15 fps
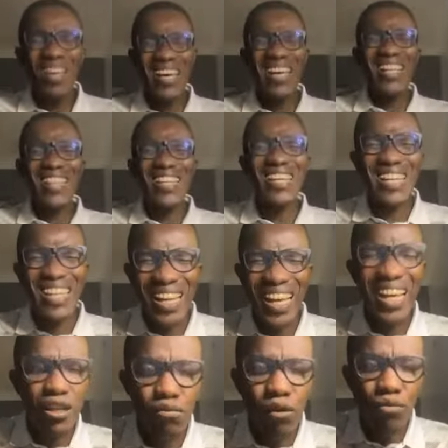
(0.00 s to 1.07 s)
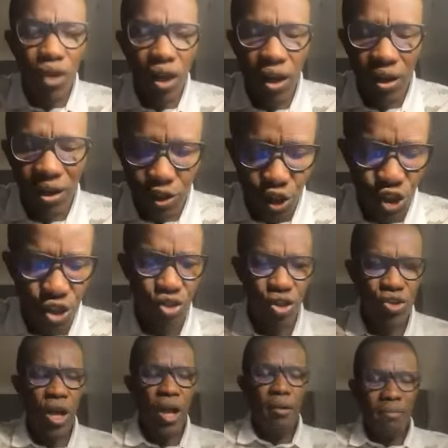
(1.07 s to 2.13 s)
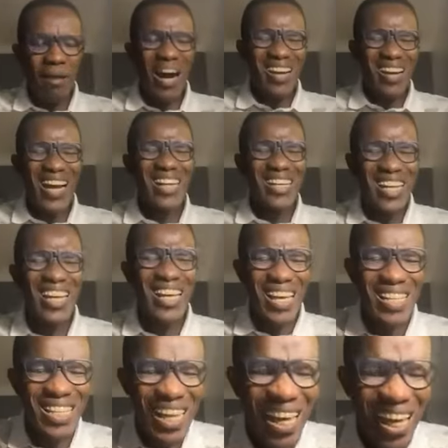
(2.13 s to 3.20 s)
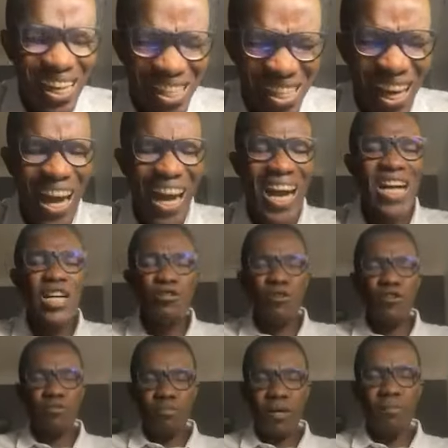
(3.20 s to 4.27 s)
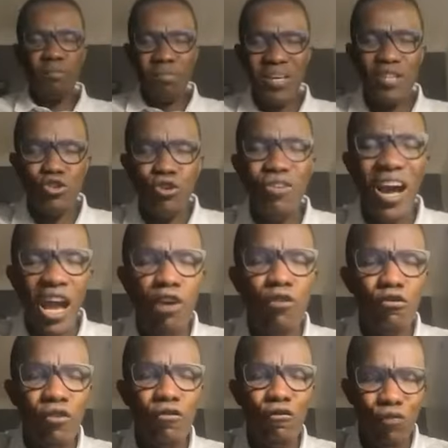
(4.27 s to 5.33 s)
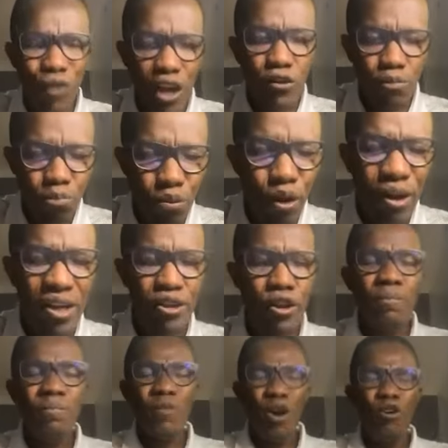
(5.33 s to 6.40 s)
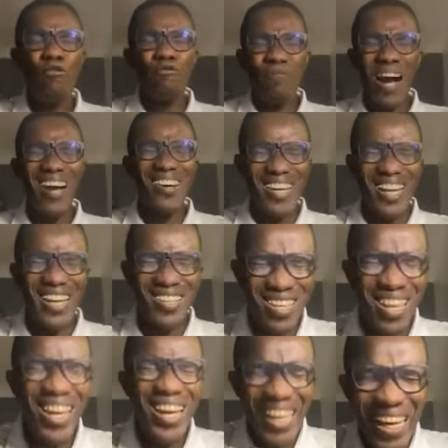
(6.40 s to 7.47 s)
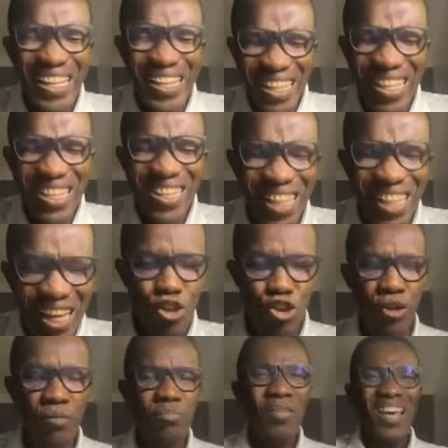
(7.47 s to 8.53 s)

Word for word: In the name of the Lord Jesus. Marande kete kasha. We speak peace over every flashpoint of violence in this nation.